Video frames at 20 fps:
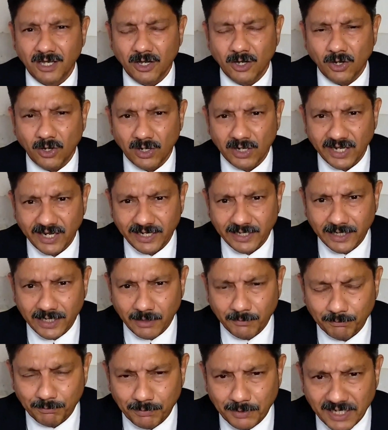all
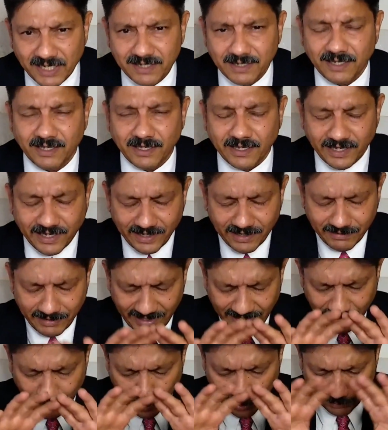
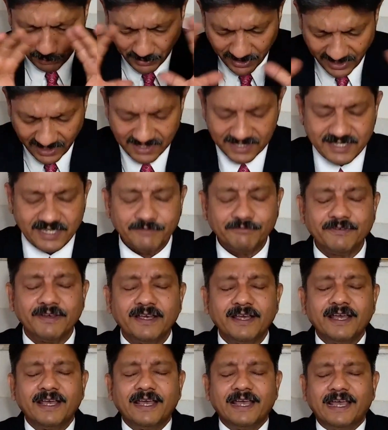incomprehensive,
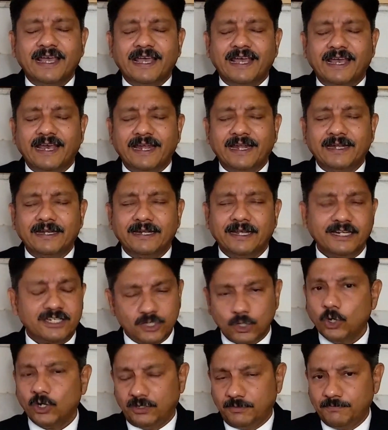and it's
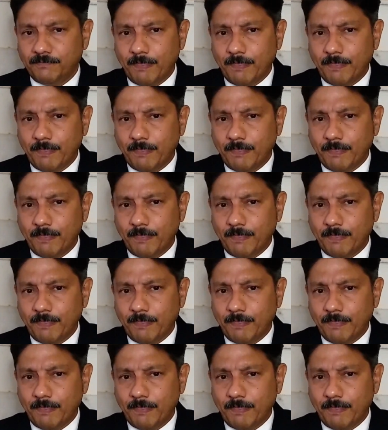good.